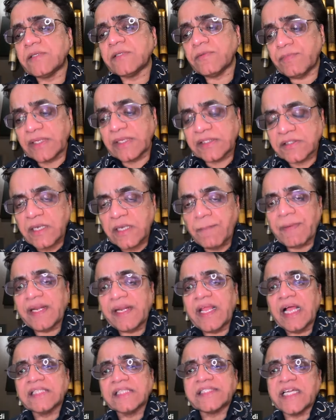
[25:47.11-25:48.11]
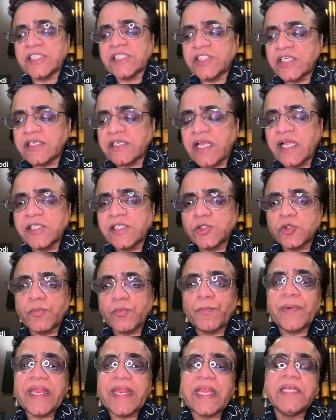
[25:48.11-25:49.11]
So, but somebody else's agenda is to
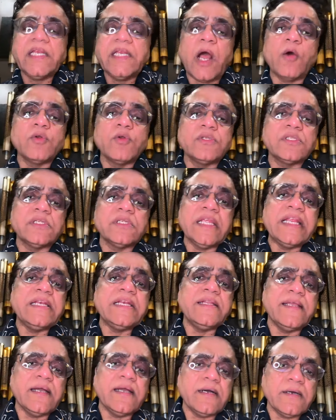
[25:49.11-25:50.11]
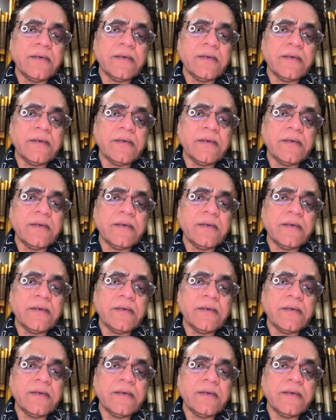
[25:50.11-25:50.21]
break down India.